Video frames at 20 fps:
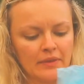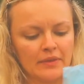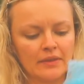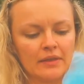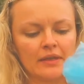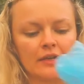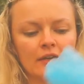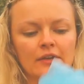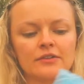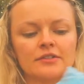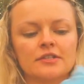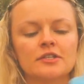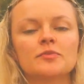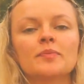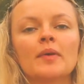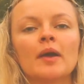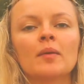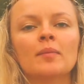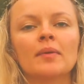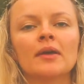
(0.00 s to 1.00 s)
Then here's a
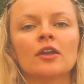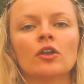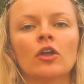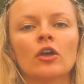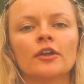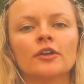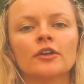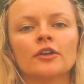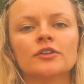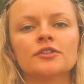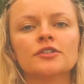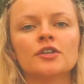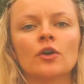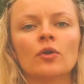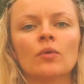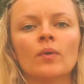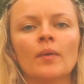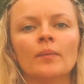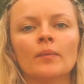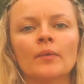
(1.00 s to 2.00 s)
spare bin liner,
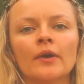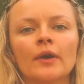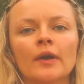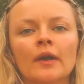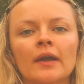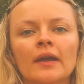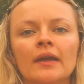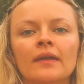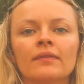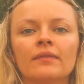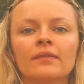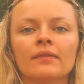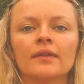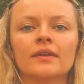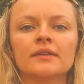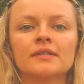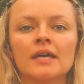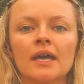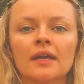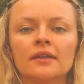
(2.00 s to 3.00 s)
so when we're in
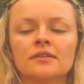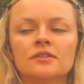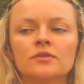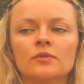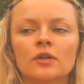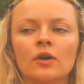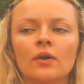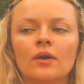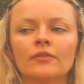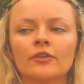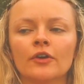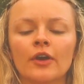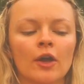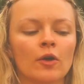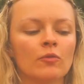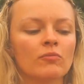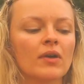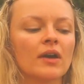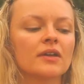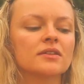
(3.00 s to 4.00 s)
the tent we don't have a
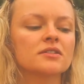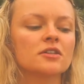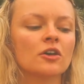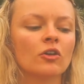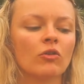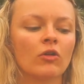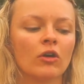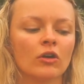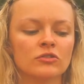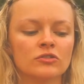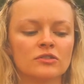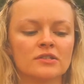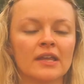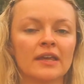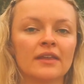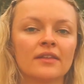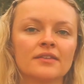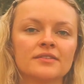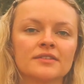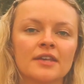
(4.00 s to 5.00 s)
ground mat, so I'll just
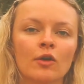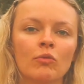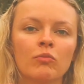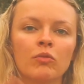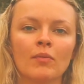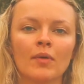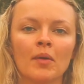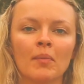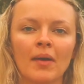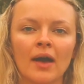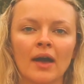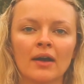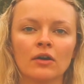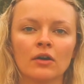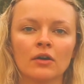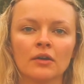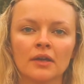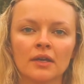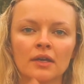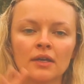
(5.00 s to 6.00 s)
lay this out, put my pack
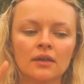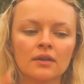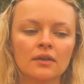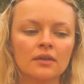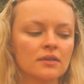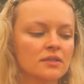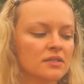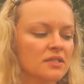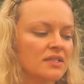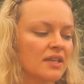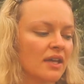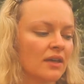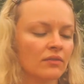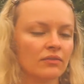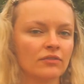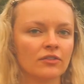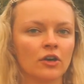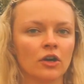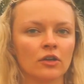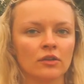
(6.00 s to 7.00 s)
on it to
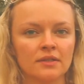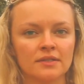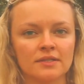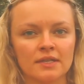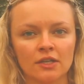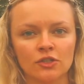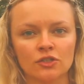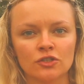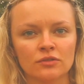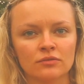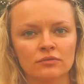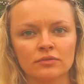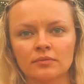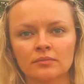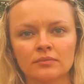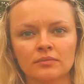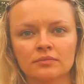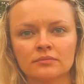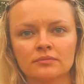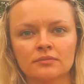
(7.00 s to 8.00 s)
save the condensation
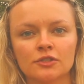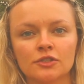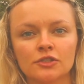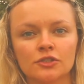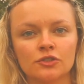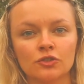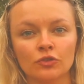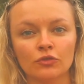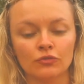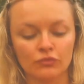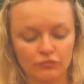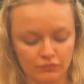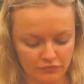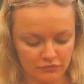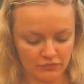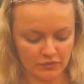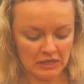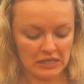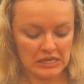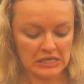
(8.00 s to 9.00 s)
from stuff
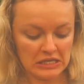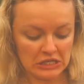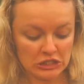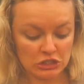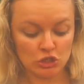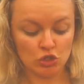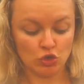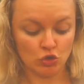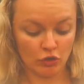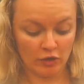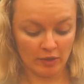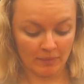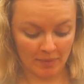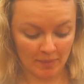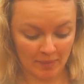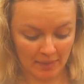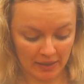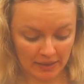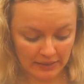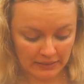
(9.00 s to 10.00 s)
destroying my
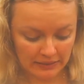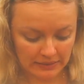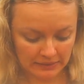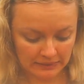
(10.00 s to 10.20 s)
pack.